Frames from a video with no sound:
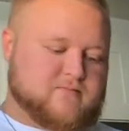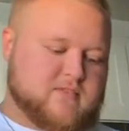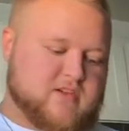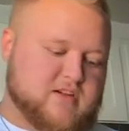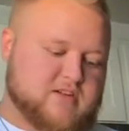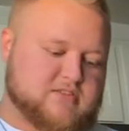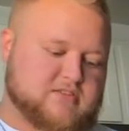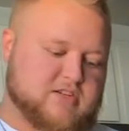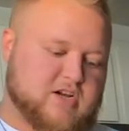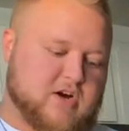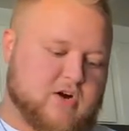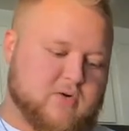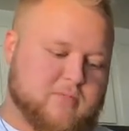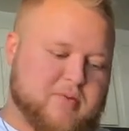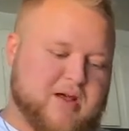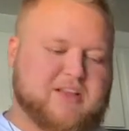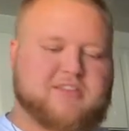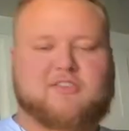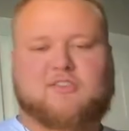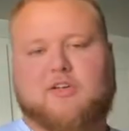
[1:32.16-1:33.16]
So
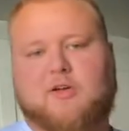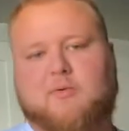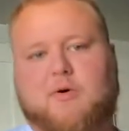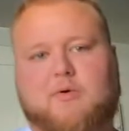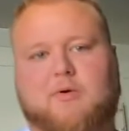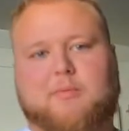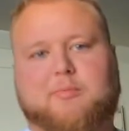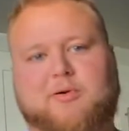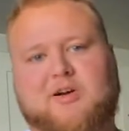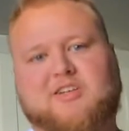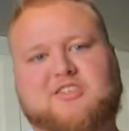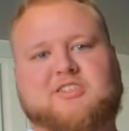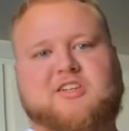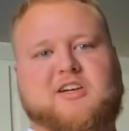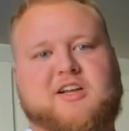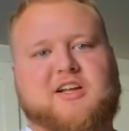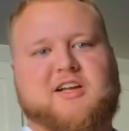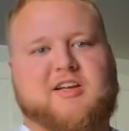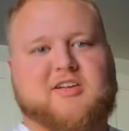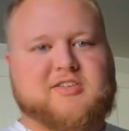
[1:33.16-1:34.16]
basically what repression
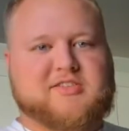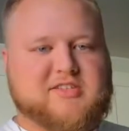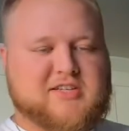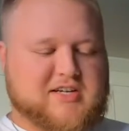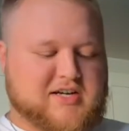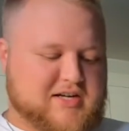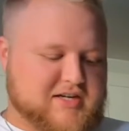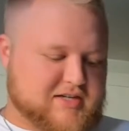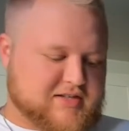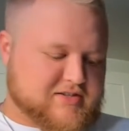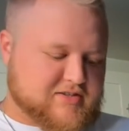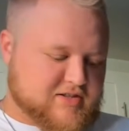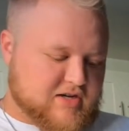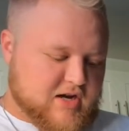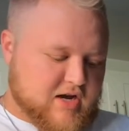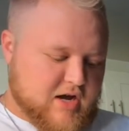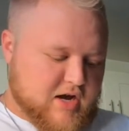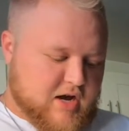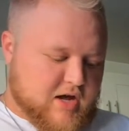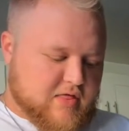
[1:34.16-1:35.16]
is
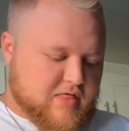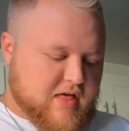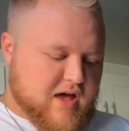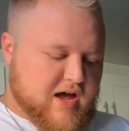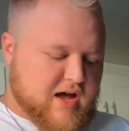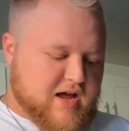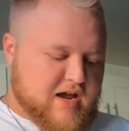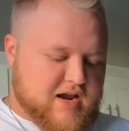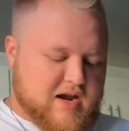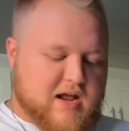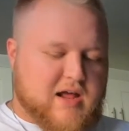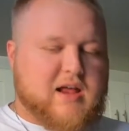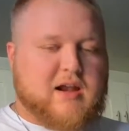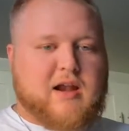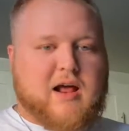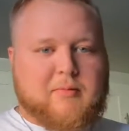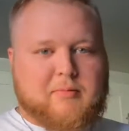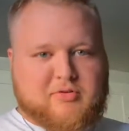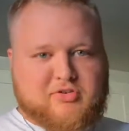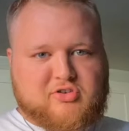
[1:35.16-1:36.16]
that, and
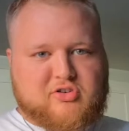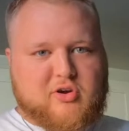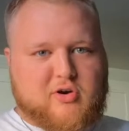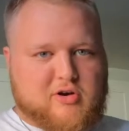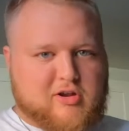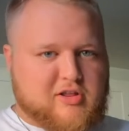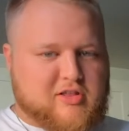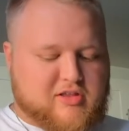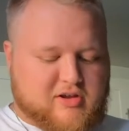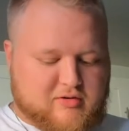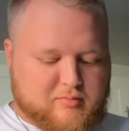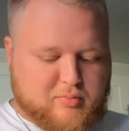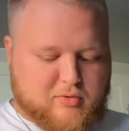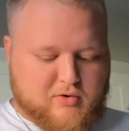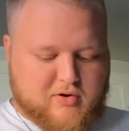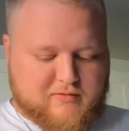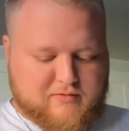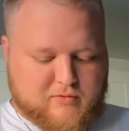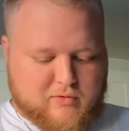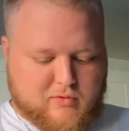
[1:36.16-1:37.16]
I'm a student at this
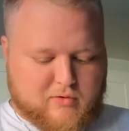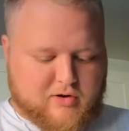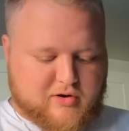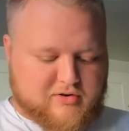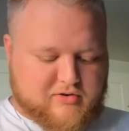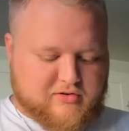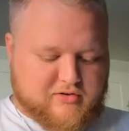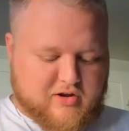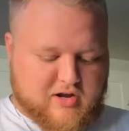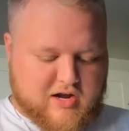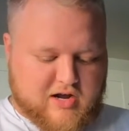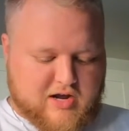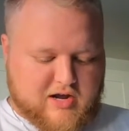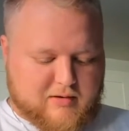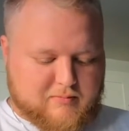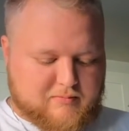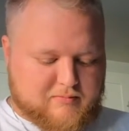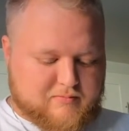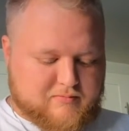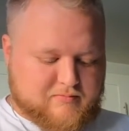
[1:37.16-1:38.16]
point, of course,
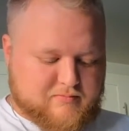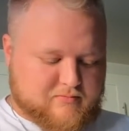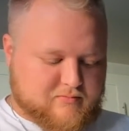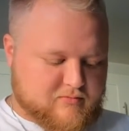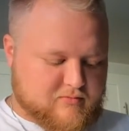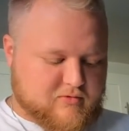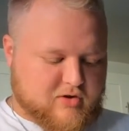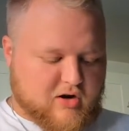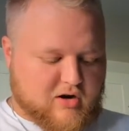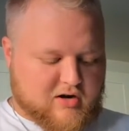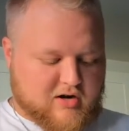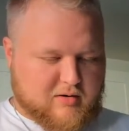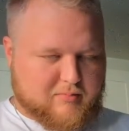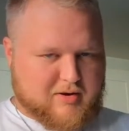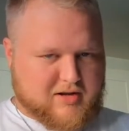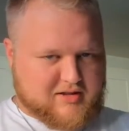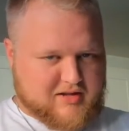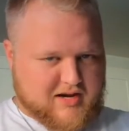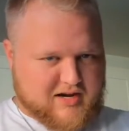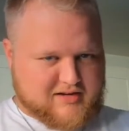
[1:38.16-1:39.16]
talking
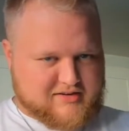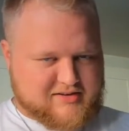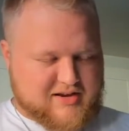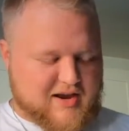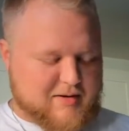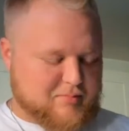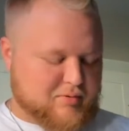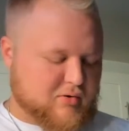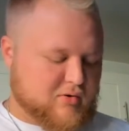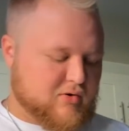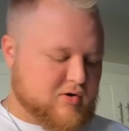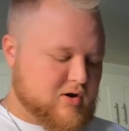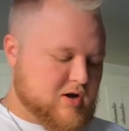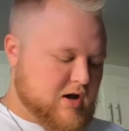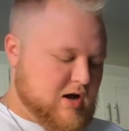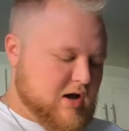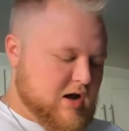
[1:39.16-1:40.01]
about that example.